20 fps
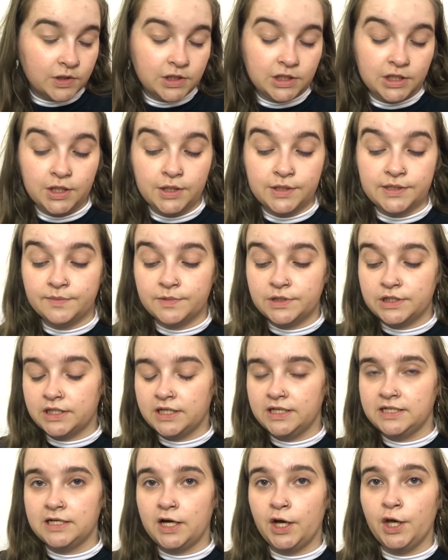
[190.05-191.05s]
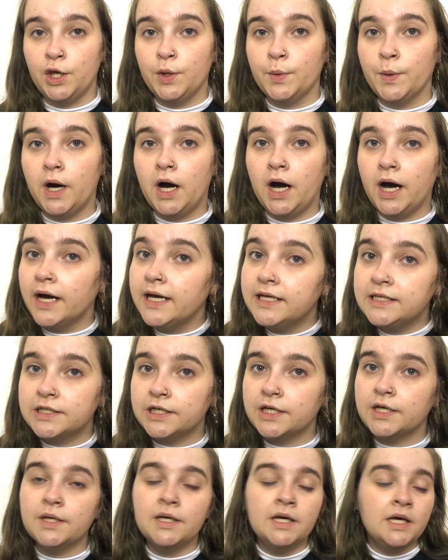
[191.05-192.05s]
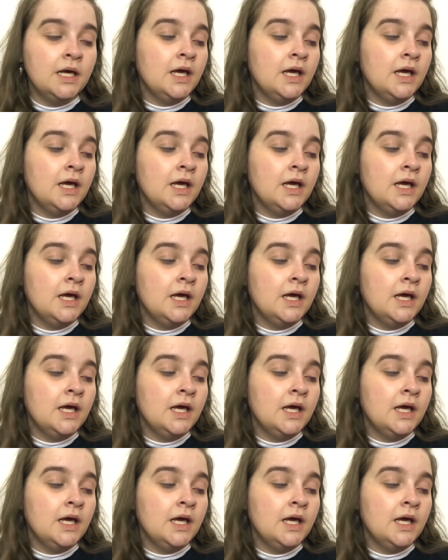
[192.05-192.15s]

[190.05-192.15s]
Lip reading: to use, I'm just going to tell you what I do.